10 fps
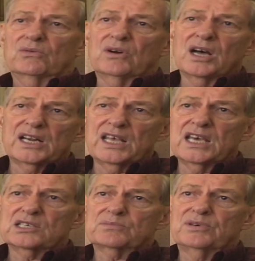karate
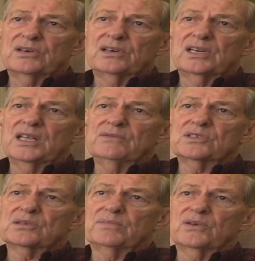expert. He was
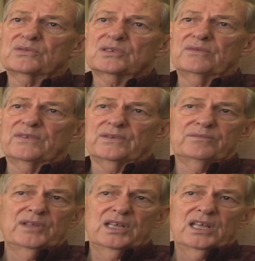supposed to
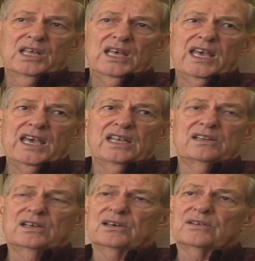have had
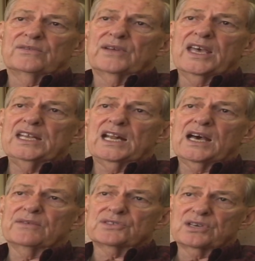uh, eight
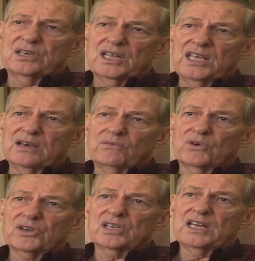hours a day of
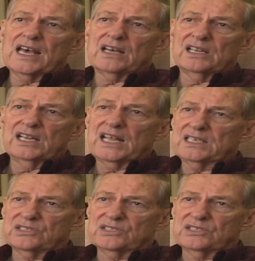working out in that